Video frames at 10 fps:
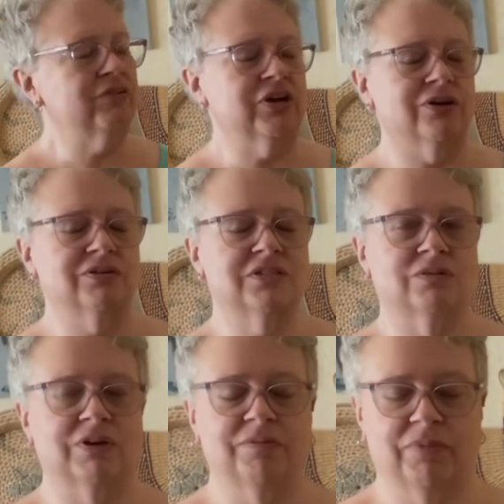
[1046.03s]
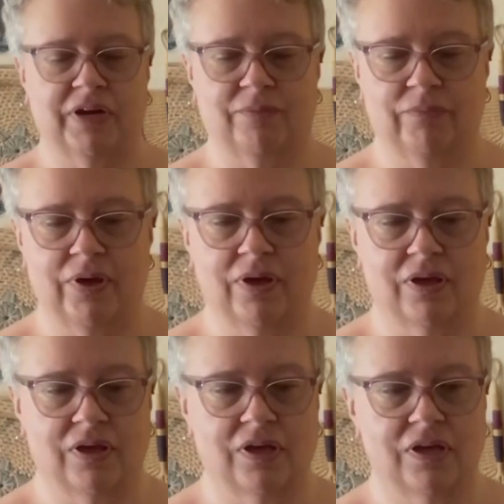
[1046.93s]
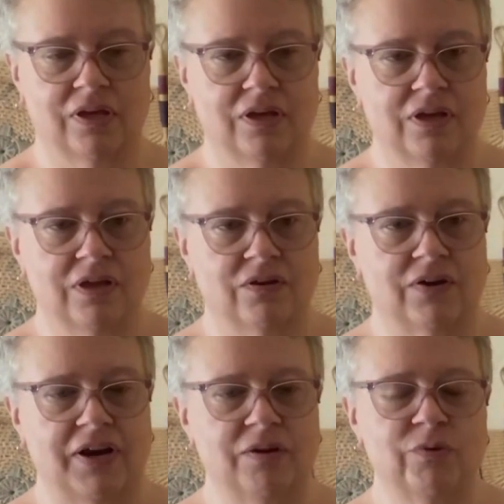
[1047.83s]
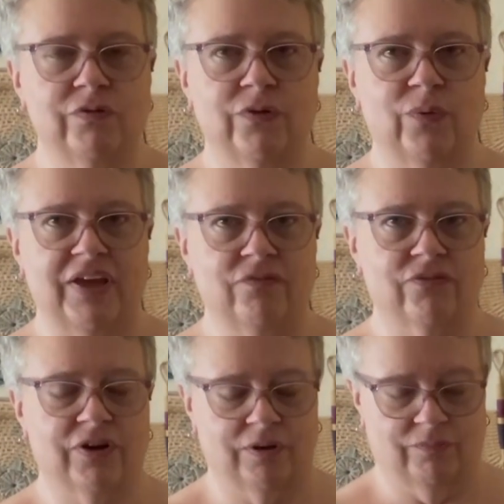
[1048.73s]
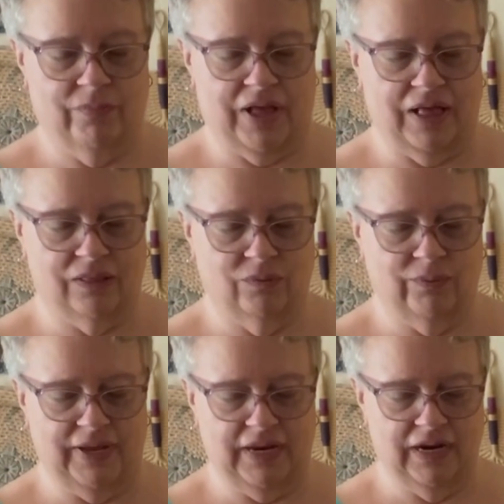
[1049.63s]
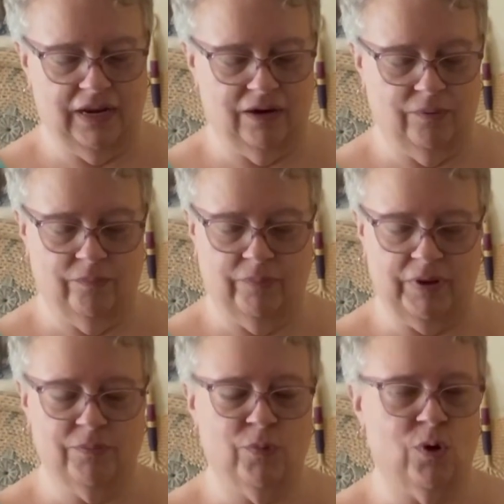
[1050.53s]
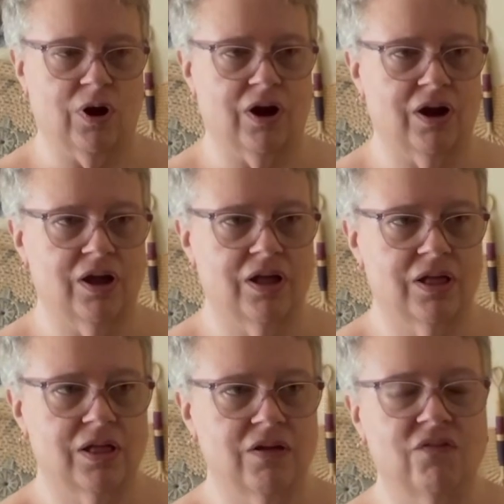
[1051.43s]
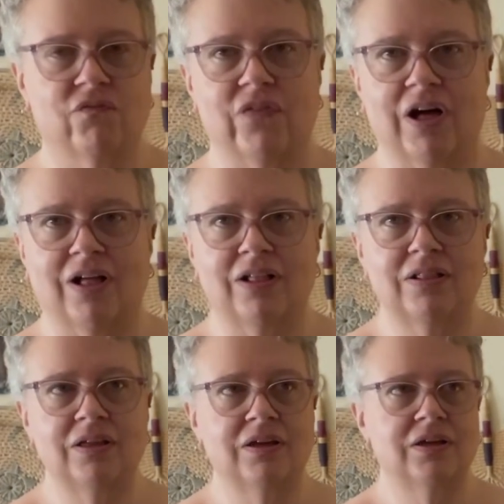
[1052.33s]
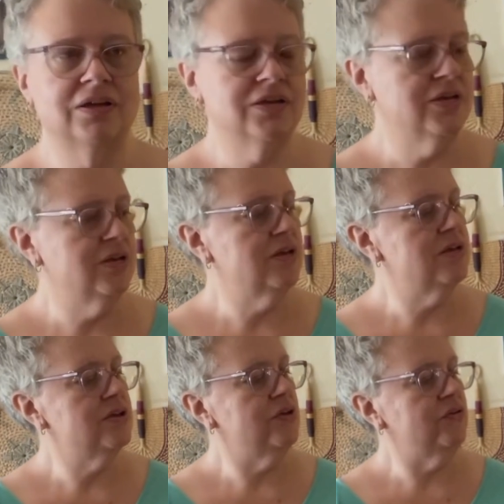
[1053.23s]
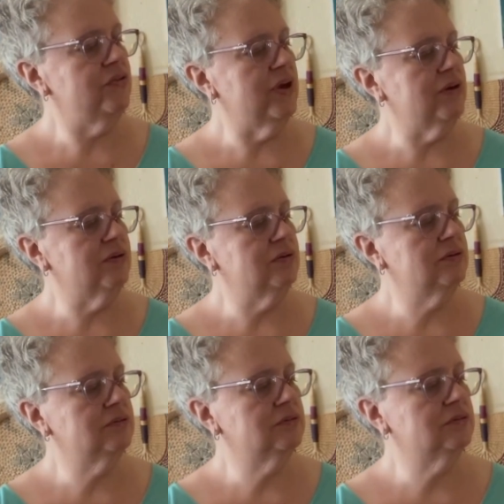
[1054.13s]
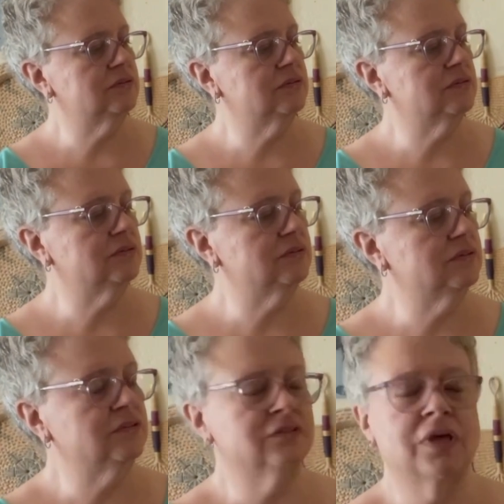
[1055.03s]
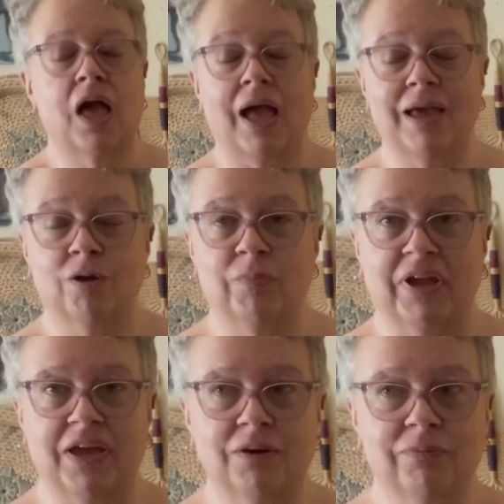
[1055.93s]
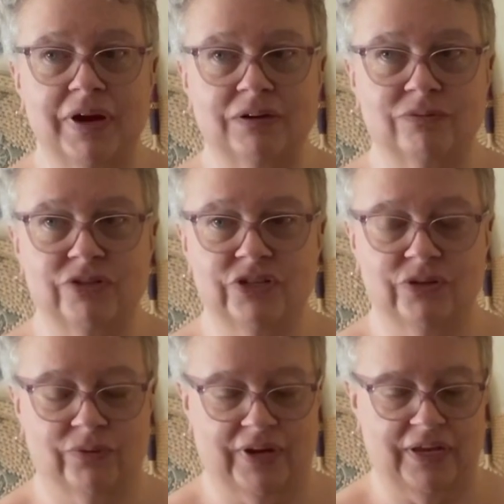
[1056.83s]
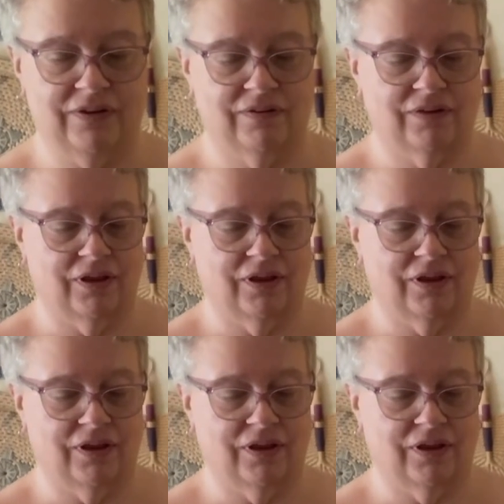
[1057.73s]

a ghost one, but I'm trying to move away from Halloween and be more fall. So I hope I get around to it.